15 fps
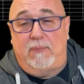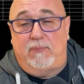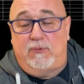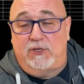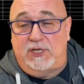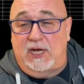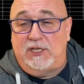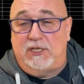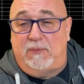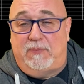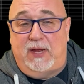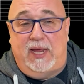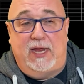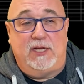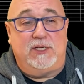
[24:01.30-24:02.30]
projection
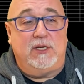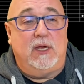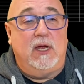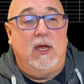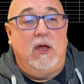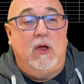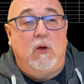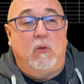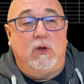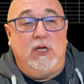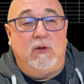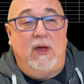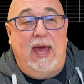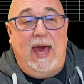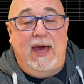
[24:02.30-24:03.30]
page, when
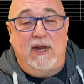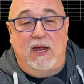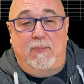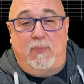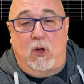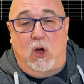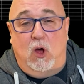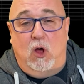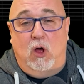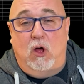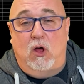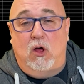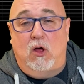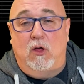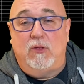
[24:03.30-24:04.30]
you add up
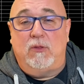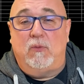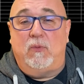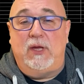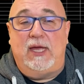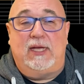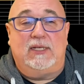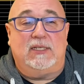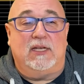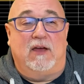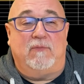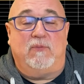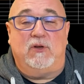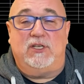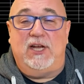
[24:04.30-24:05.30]
all the weeks
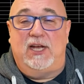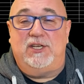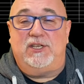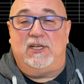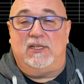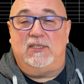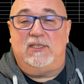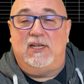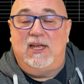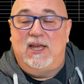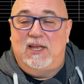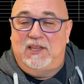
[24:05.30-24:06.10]
of projections,